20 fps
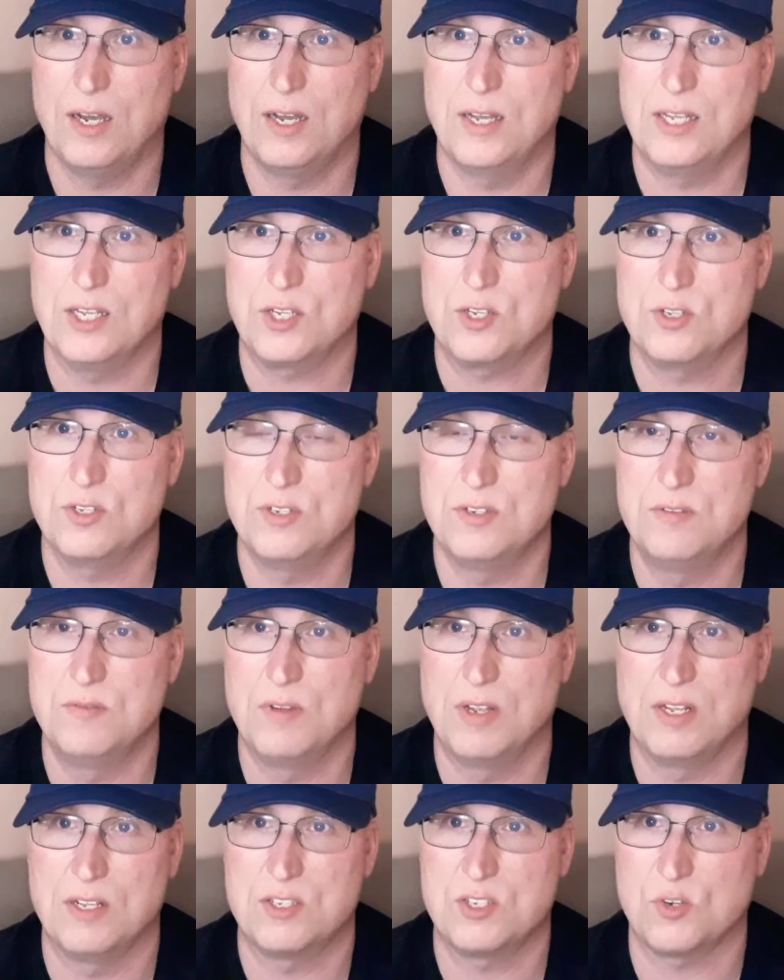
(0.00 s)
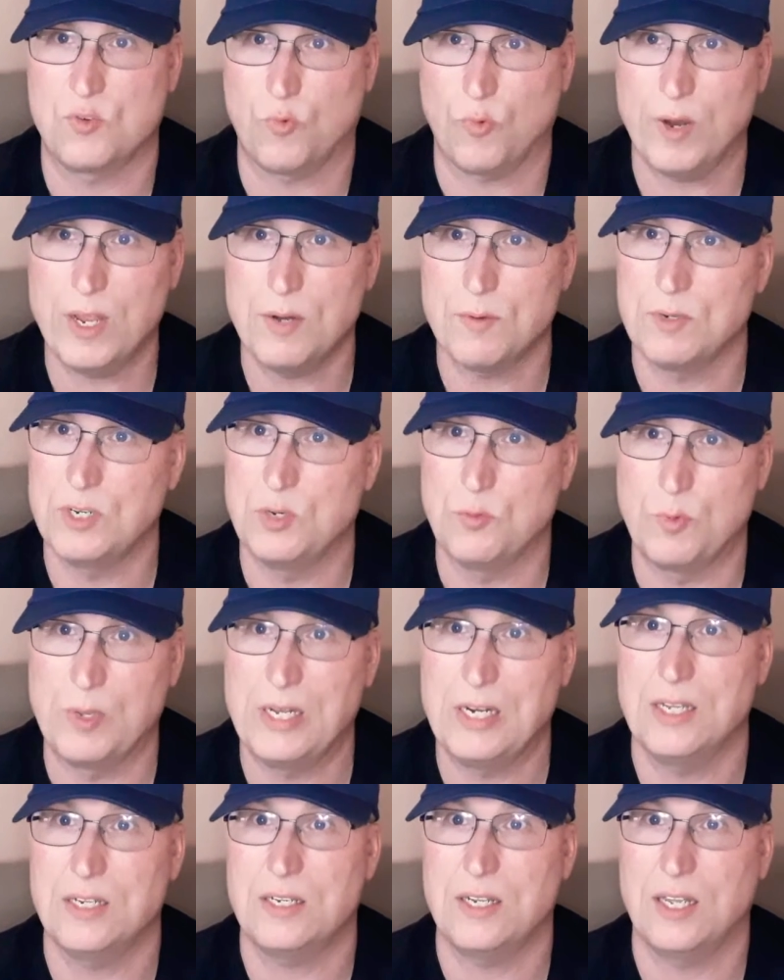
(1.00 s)
it's great when you read
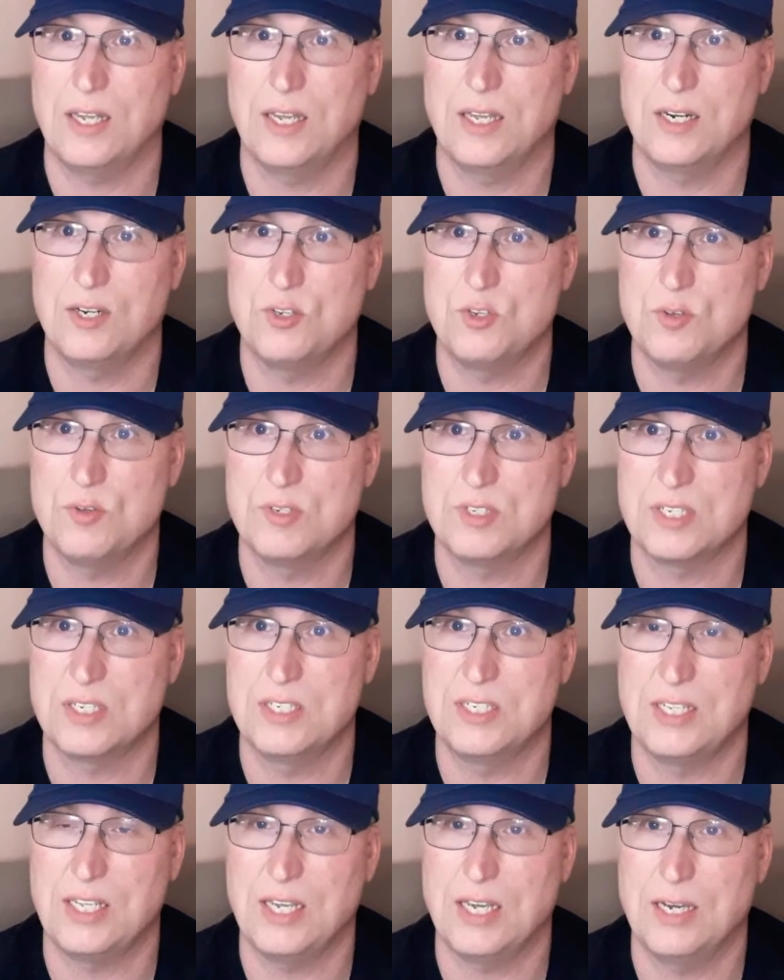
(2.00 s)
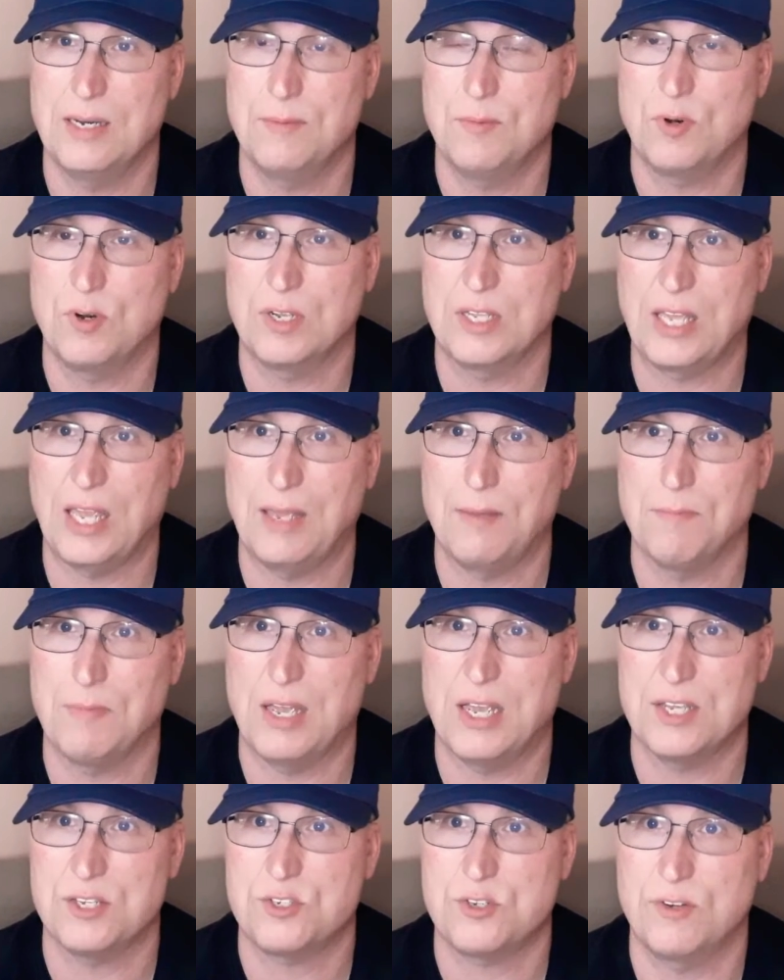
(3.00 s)
it and you as a DM or a game
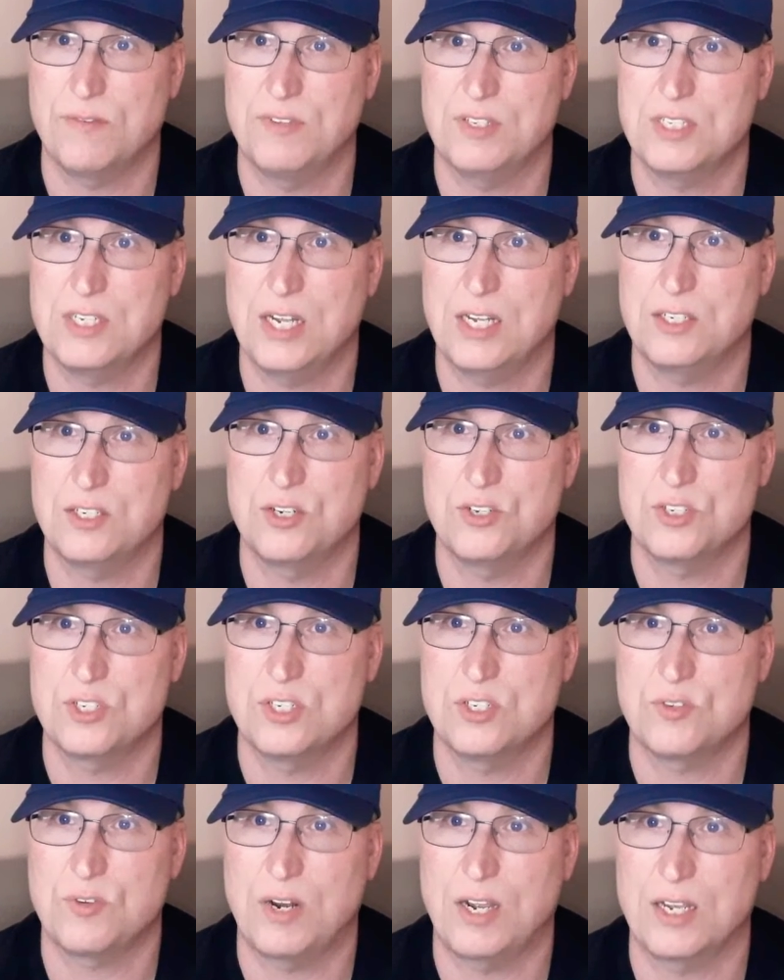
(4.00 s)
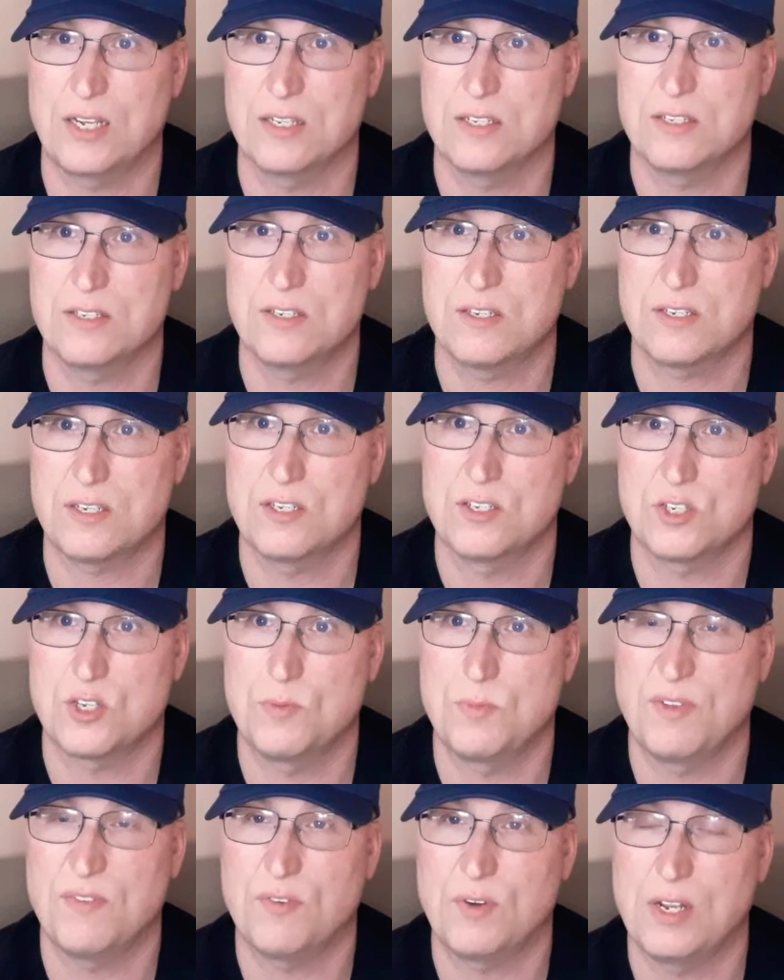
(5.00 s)
master, if it's not Dungeons and Dragons, because it
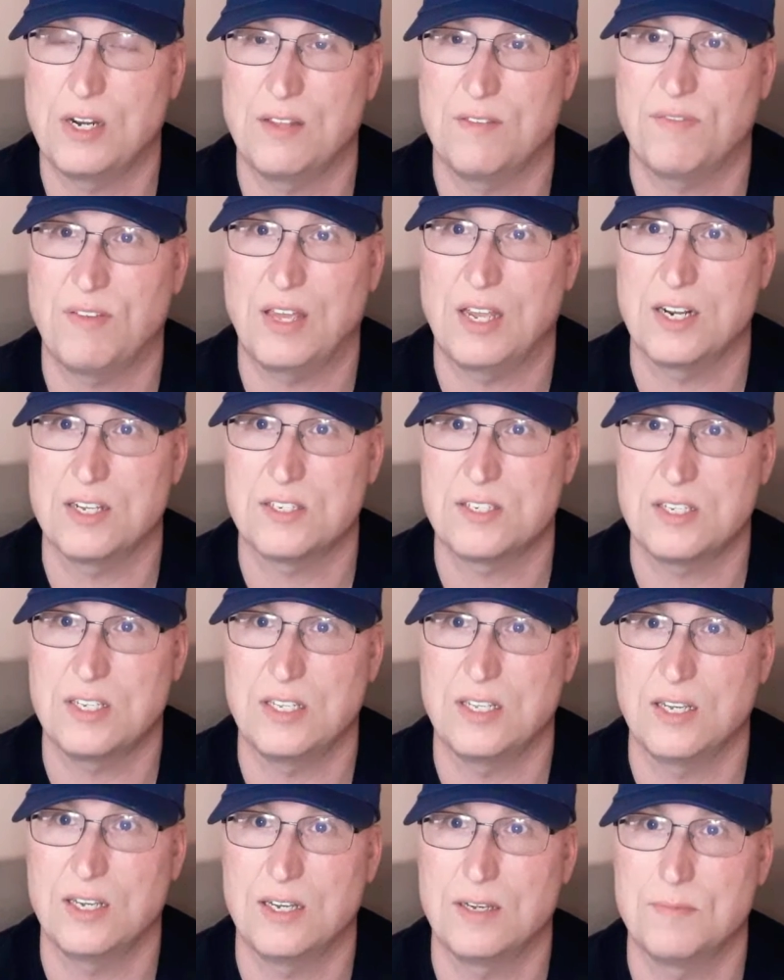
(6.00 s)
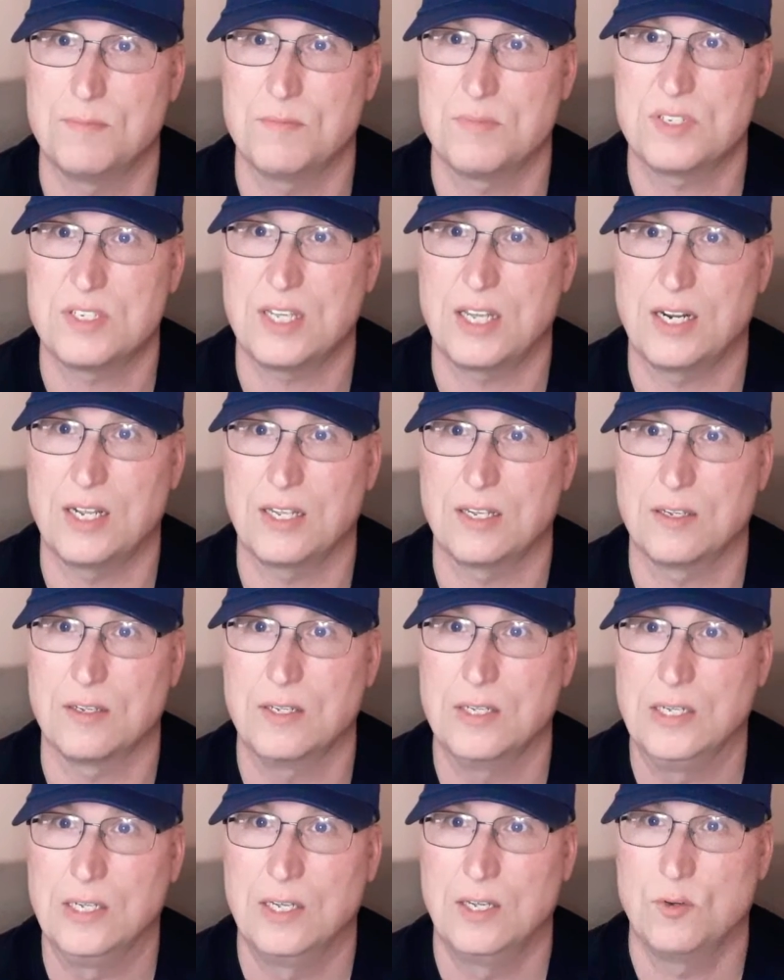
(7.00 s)
could be for any fantasy setting
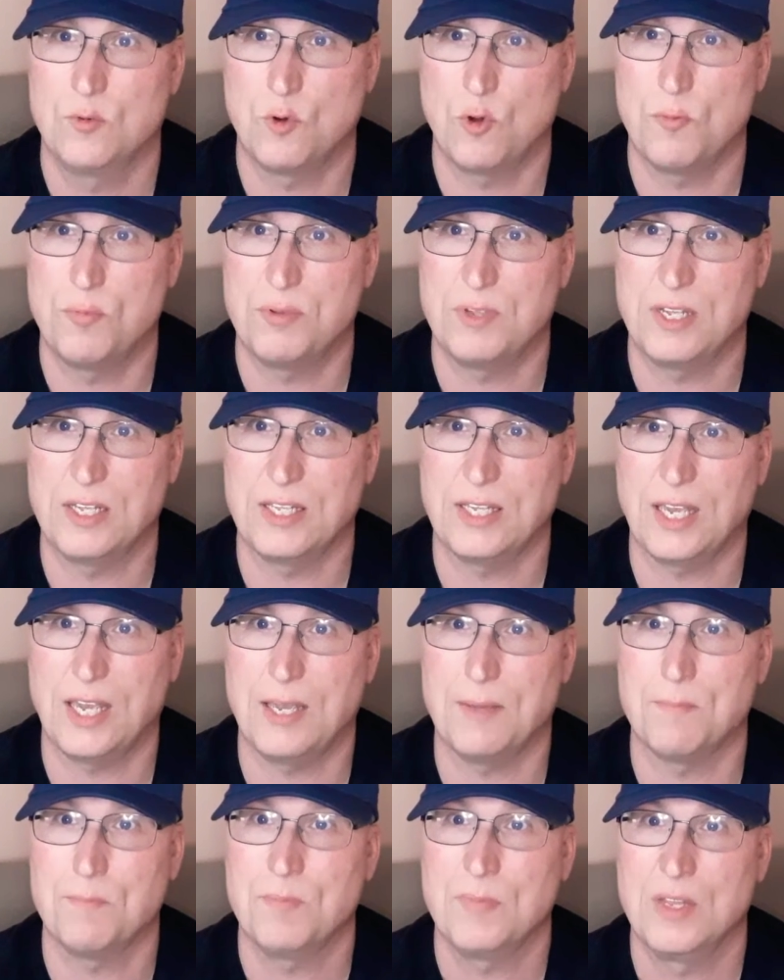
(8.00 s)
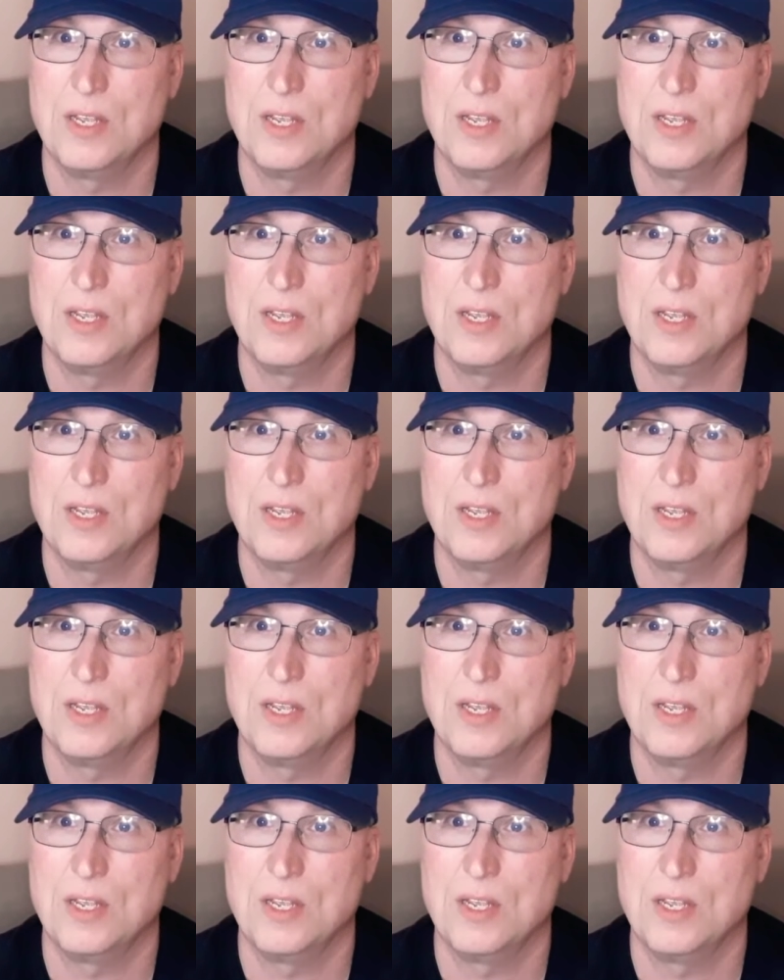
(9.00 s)
role playing game.